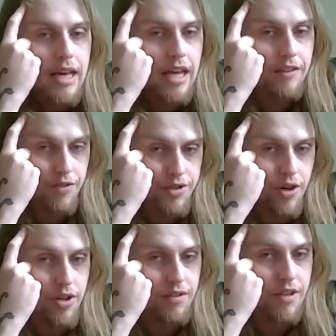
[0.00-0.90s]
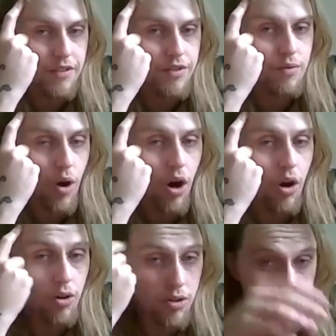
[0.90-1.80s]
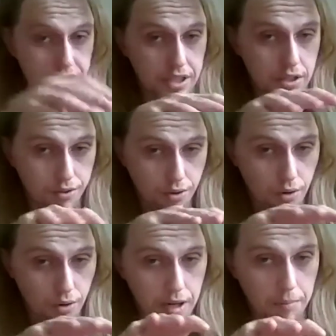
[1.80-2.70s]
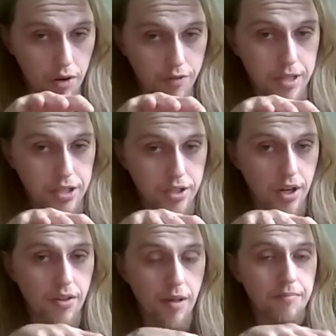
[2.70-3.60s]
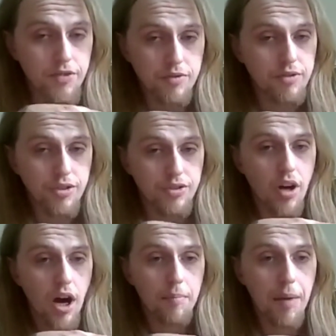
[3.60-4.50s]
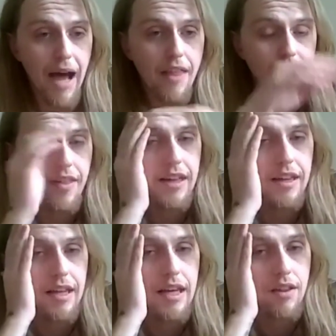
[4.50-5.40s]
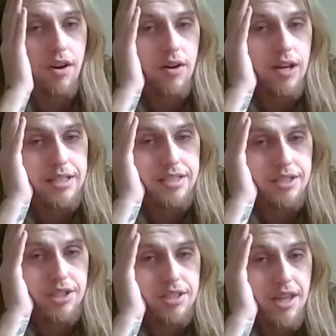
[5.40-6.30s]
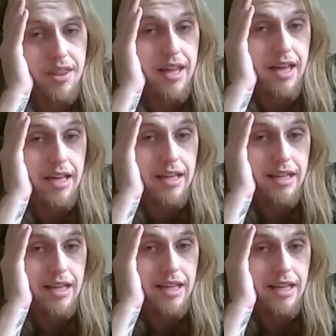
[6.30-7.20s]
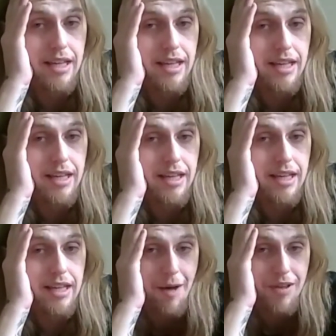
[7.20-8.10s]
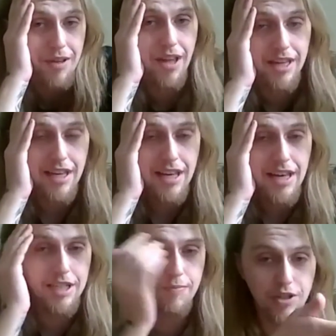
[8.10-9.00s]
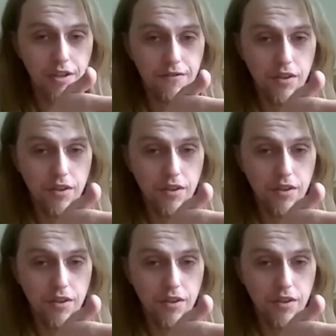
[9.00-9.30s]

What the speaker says: if you all can see you're growing apart from each other, that's not a bad thing either. It's just a thing. It's going to happen. Like, especially if,